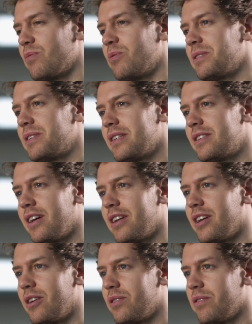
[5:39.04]
of moments that stand
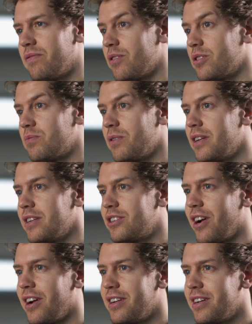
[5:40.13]
out. The first win in
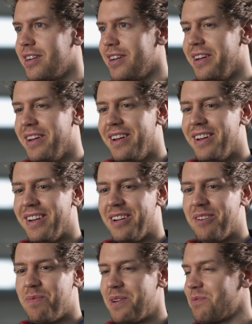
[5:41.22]
China,
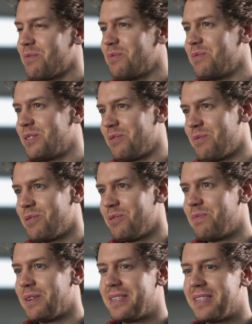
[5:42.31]
weather was miserable,
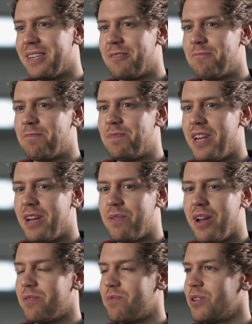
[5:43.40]
but yeah, we
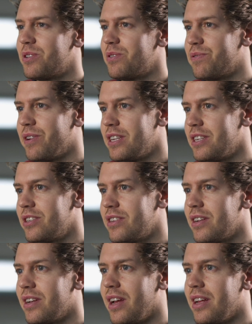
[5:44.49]
had a 1-2 finish,
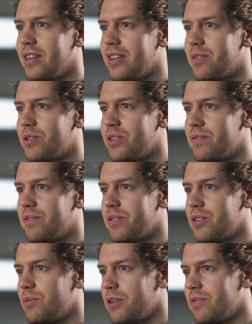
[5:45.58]
and it was the
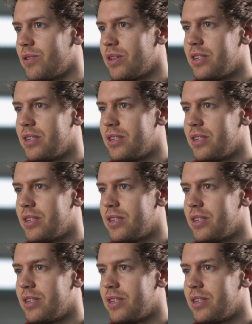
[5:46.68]
first win for the